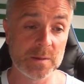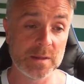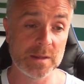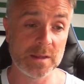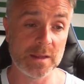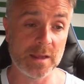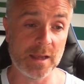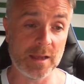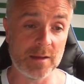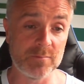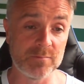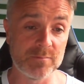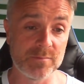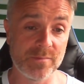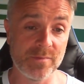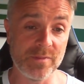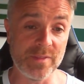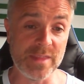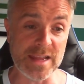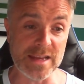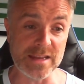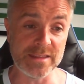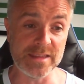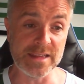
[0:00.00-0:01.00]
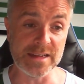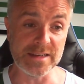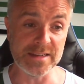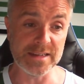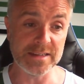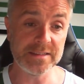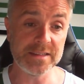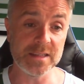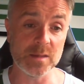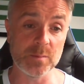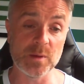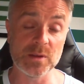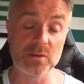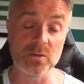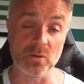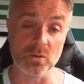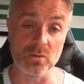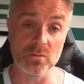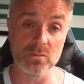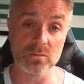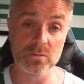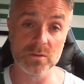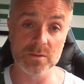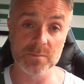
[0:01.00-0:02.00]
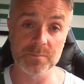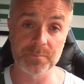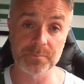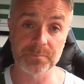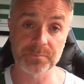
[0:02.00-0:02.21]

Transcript: they need to be told,